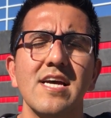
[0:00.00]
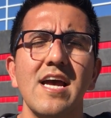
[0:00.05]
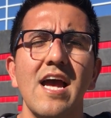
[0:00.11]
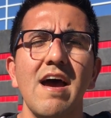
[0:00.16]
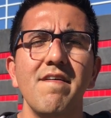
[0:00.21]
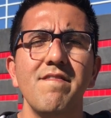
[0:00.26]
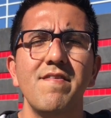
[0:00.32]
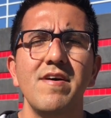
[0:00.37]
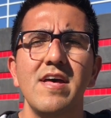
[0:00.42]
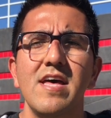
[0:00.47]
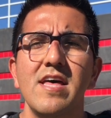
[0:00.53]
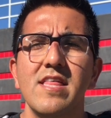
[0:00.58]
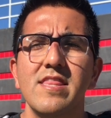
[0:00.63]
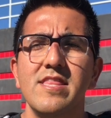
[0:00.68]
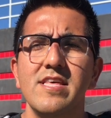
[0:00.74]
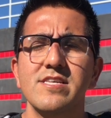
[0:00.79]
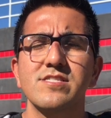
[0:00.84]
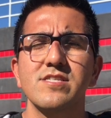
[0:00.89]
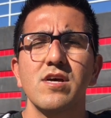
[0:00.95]
I have
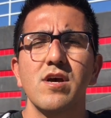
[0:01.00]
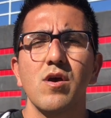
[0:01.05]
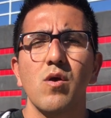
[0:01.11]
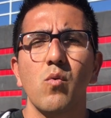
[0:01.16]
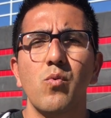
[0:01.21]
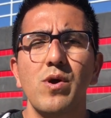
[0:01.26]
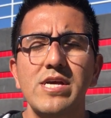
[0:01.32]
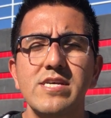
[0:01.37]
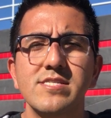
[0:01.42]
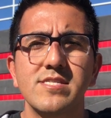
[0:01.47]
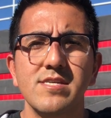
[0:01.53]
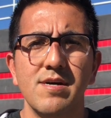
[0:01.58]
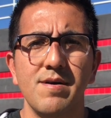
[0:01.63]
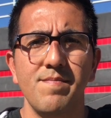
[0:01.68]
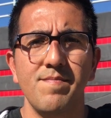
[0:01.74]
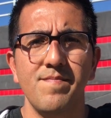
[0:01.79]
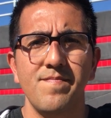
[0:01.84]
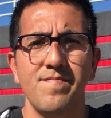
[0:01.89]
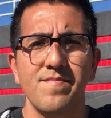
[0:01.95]
this
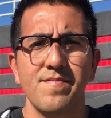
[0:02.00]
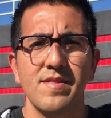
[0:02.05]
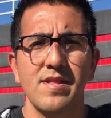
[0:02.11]
wisdom